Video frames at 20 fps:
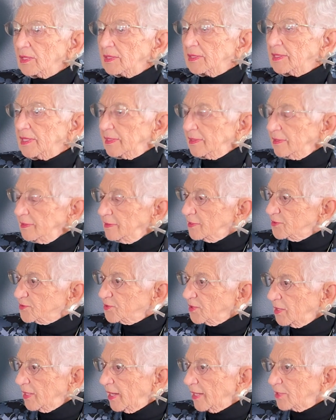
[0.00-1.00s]
getting this
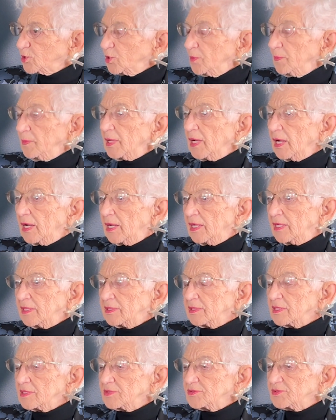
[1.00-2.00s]
election
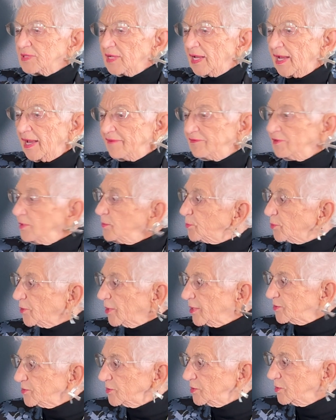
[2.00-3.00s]
behind us, having
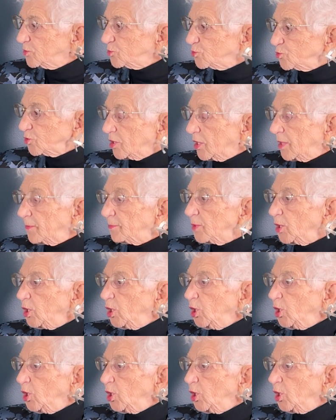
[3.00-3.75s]
President Trump